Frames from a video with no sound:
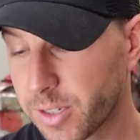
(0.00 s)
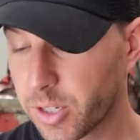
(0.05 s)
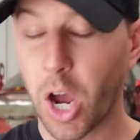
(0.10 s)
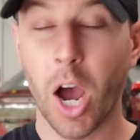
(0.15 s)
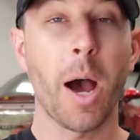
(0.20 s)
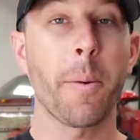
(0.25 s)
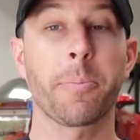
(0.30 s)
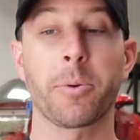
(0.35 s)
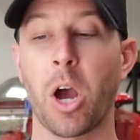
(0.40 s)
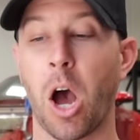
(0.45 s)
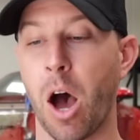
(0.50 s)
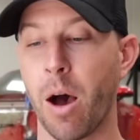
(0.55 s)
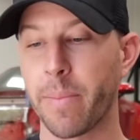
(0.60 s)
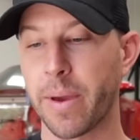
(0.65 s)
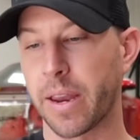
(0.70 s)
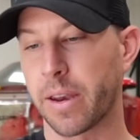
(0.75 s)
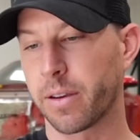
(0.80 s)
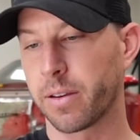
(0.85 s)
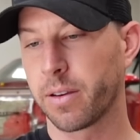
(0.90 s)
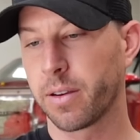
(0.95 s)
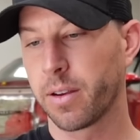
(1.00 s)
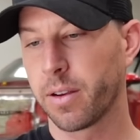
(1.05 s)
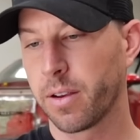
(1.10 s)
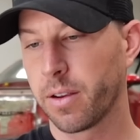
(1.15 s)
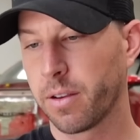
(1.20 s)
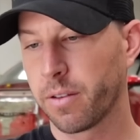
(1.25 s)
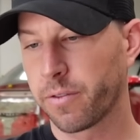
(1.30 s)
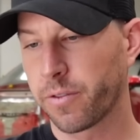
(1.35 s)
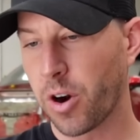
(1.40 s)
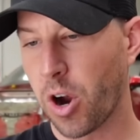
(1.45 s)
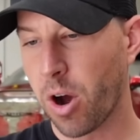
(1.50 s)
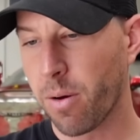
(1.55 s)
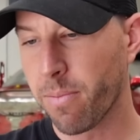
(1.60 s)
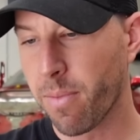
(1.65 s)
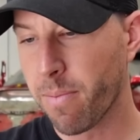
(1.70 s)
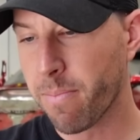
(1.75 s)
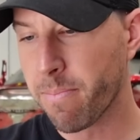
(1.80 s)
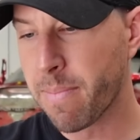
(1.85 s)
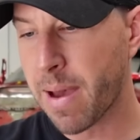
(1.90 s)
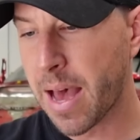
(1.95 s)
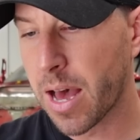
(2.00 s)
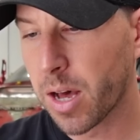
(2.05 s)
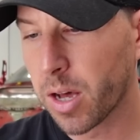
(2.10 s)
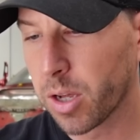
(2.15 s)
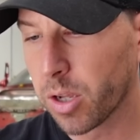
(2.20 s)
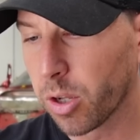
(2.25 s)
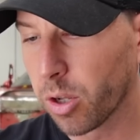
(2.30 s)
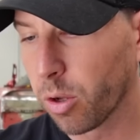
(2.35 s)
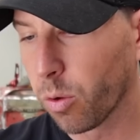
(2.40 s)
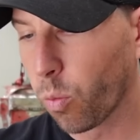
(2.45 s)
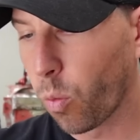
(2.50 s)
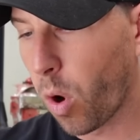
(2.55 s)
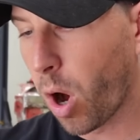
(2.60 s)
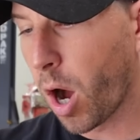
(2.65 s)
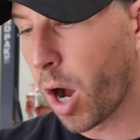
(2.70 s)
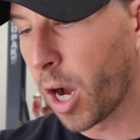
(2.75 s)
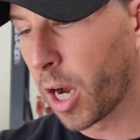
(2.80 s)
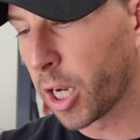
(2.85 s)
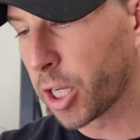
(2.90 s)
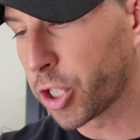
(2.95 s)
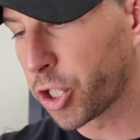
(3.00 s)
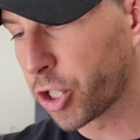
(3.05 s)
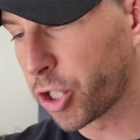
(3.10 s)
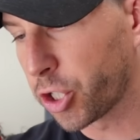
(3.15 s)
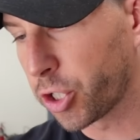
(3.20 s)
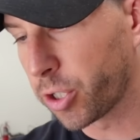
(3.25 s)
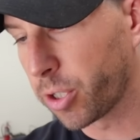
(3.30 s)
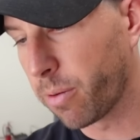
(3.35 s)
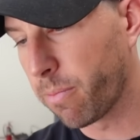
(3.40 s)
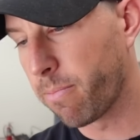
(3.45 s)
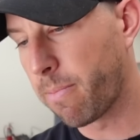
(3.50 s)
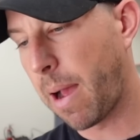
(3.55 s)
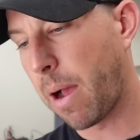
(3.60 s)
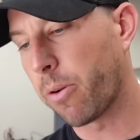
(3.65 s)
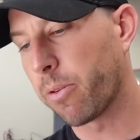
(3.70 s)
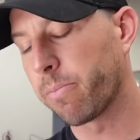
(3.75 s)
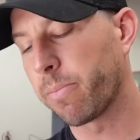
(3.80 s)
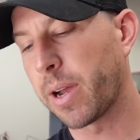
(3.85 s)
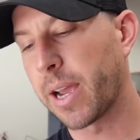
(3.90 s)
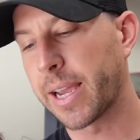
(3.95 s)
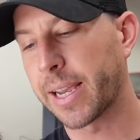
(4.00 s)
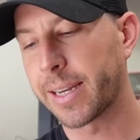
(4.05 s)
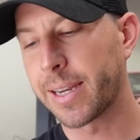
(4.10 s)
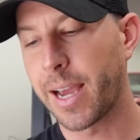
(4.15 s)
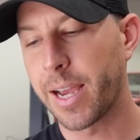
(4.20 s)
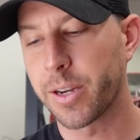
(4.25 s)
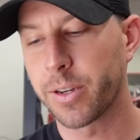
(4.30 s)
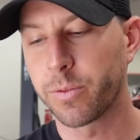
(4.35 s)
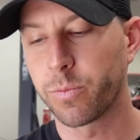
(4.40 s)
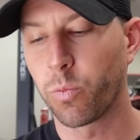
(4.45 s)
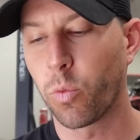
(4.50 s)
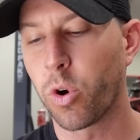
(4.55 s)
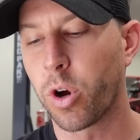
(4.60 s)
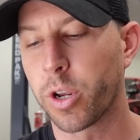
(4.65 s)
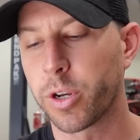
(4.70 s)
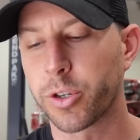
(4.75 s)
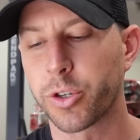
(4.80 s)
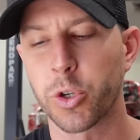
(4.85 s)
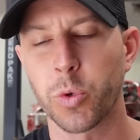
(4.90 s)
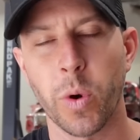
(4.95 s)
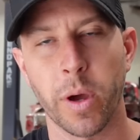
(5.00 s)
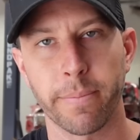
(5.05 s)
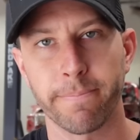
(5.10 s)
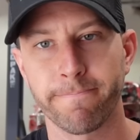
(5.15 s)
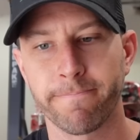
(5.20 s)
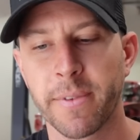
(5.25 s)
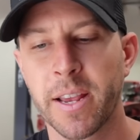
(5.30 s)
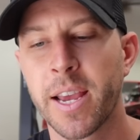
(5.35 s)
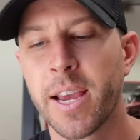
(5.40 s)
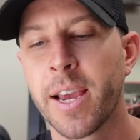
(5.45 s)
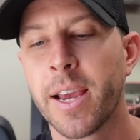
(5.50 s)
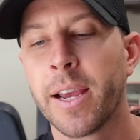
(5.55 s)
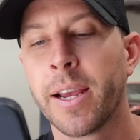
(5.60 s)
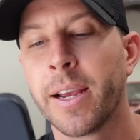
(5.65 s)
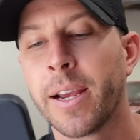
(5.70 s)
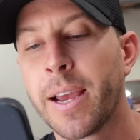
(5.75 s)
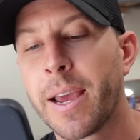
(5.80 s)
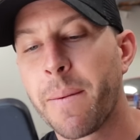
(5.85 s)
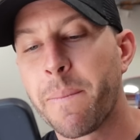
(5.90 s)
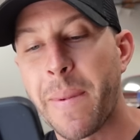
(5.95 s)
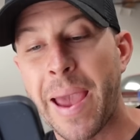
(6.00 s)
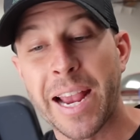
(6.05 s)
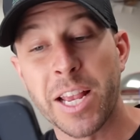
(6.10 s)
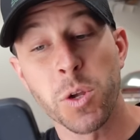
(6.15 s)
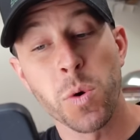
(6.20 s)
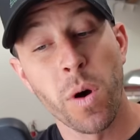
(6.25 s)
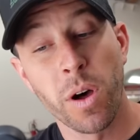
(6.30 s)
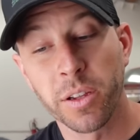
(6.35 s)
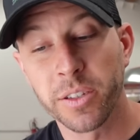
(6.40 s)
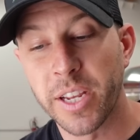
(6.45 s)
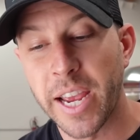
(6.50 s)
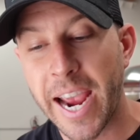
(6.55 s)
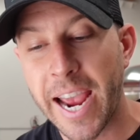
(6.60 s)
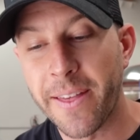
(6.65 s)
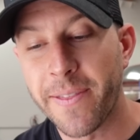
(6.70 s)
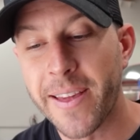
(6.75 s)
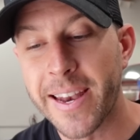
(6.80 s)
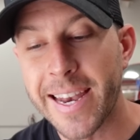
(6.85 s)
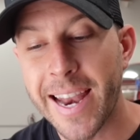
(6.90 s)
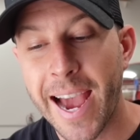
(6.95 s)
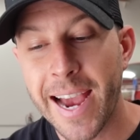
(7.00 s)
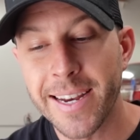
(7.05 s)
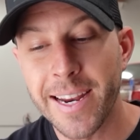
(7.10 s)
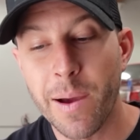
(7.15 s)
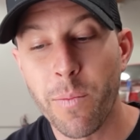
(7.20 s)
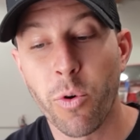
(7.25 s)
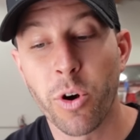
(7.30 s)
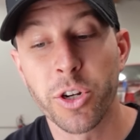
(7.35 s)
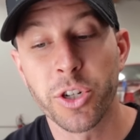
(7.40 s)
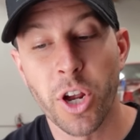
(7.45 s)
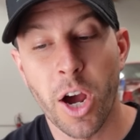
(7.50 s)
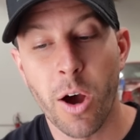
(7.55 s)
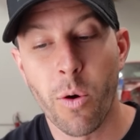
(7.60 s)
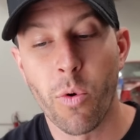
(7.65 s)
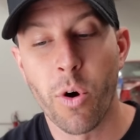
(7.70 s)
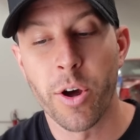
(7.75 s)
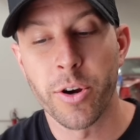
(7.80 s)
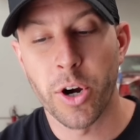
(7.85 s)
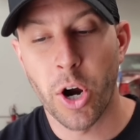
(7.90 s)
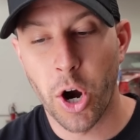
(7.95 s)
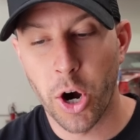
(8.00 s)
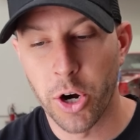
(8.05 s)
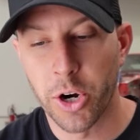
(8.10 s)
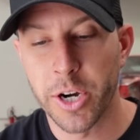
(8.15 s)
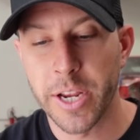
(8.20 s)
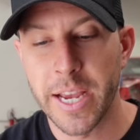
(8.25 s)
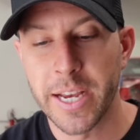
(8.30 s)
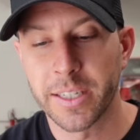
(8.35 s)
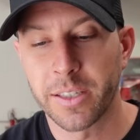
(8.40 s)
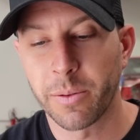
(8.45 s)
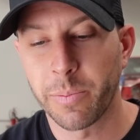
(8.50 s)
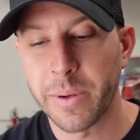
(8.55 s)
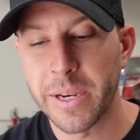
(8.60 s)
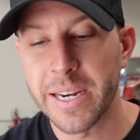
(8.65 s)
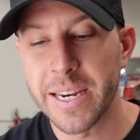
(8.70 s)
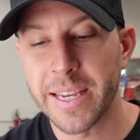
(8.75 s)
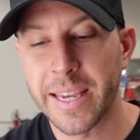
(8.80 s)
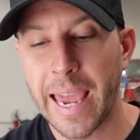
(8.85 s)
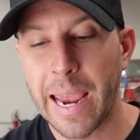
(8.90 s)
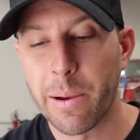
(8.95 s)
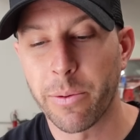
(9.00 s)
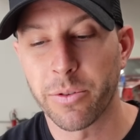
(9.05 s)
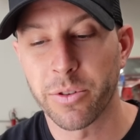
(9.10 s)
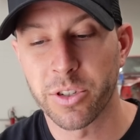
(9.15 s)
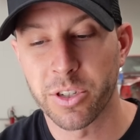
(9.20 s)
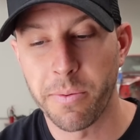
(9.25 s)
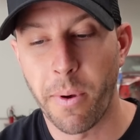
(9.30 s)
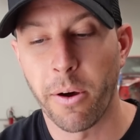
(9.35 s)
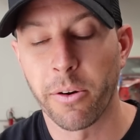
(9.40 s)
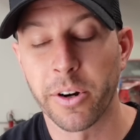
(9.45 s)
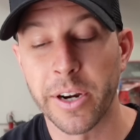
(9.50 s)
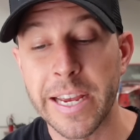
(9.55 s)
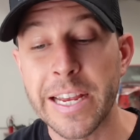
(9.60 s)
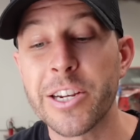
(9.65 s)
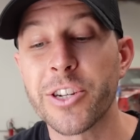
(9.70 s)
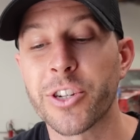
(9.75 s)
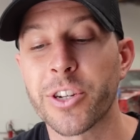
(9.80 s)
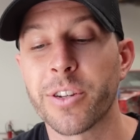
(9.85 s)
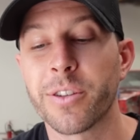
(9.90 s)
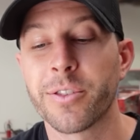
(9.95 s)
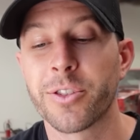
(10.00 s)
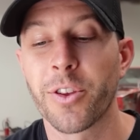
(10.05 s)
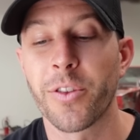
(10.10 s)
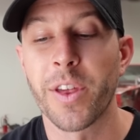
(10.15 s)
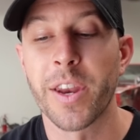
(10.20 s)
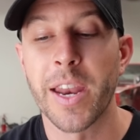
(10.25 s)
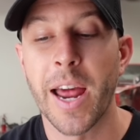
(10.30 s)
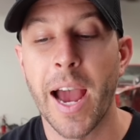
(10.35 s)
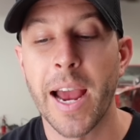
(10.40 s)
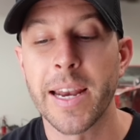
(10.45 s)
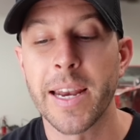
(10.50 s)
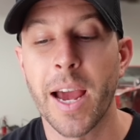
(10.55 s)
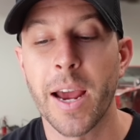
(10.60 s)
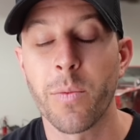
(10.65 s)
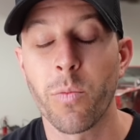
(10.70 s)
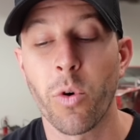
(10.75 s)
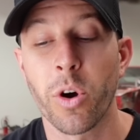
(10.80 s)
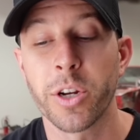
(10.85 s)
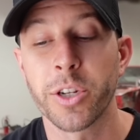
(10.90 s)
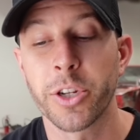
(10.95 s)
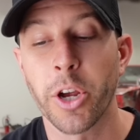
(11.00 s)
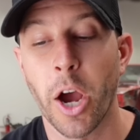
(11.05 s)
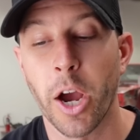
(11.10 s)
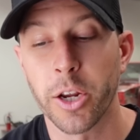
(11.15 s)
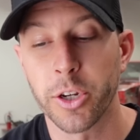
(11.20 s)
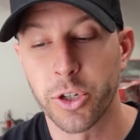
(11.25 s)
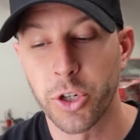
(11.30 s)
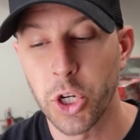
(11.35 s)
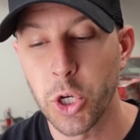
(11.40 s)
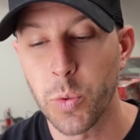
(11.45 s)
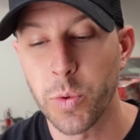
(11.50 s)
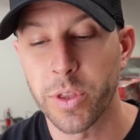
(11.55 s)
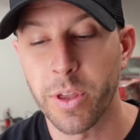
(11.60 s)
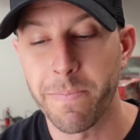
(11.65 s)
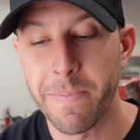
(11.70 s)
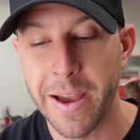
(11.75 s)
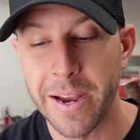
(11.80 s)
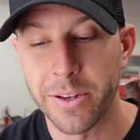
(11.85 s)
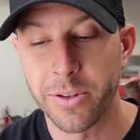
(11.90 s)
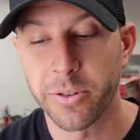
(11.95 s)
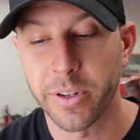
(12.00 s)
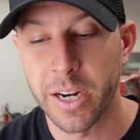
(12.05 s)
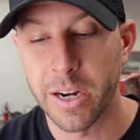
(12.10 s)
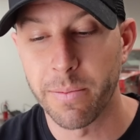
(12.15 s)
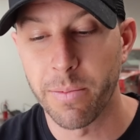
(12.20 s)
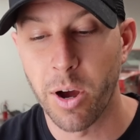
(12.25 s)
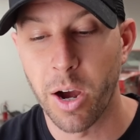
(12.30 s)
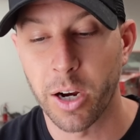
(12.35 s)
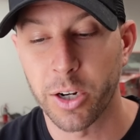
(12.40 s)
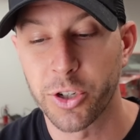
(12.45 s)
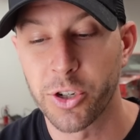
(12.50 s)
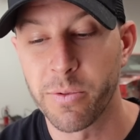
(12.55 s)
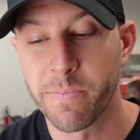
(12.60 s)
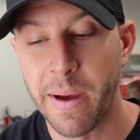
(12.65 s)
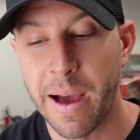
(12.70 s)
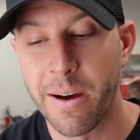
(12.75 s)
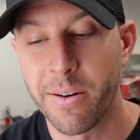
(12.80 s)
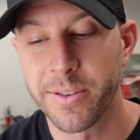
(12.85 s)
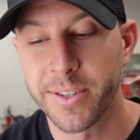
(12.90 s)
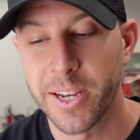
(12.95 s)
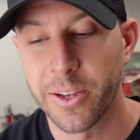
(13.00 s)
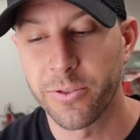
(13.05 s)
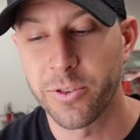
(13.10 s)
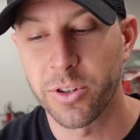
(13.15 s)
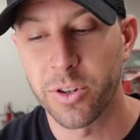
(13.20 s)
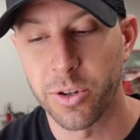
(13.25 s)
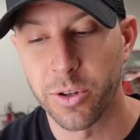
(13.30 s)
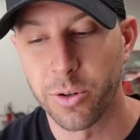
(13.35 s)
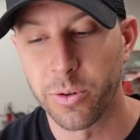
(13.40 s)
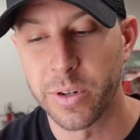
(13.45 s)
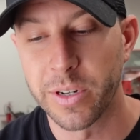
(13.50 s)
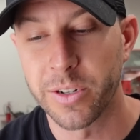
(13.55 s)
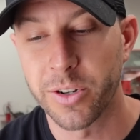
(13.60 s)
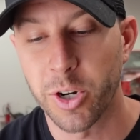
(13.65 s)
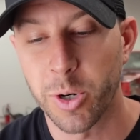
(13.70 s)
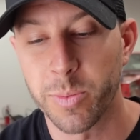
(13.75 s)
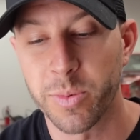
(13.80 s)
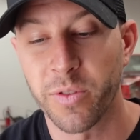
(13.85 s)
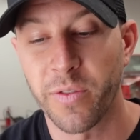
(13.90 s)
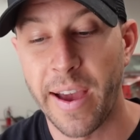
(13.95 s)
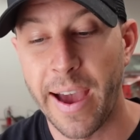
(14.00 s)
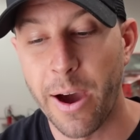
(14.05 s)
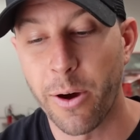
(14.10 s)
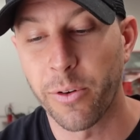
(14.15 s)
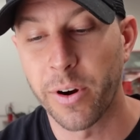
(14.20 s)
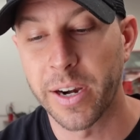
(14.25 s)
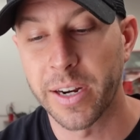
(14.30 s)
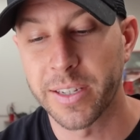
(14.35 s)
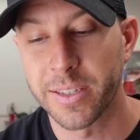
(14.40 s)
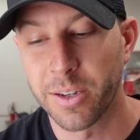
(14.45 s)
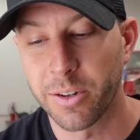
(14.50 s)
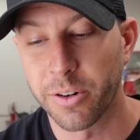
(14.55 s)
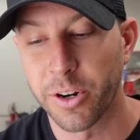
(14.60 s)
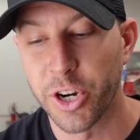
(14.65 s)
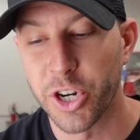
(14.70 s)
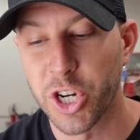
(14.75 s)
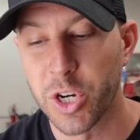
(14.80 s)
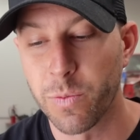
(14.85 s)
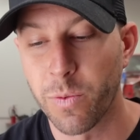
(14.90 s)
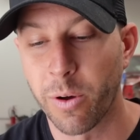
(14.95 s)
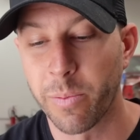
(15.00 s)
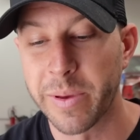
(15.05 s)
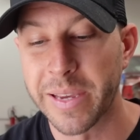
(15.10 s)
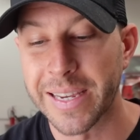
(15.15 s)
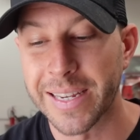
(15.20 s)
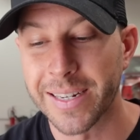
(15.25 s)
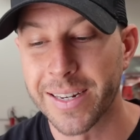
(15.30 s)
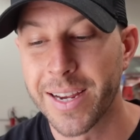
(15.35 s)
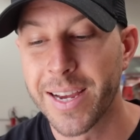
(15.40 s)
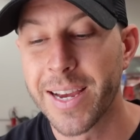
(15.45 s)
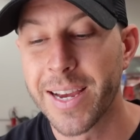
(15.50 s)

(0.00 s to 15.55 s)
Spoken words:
Top comment from Mel Wash Mountain Bike 9121. Manual all day, the 991.1 already has the PDK with a smaller engine, so the 991.2 with the manual gearbox should balance out the two in terms of outright acceleration while being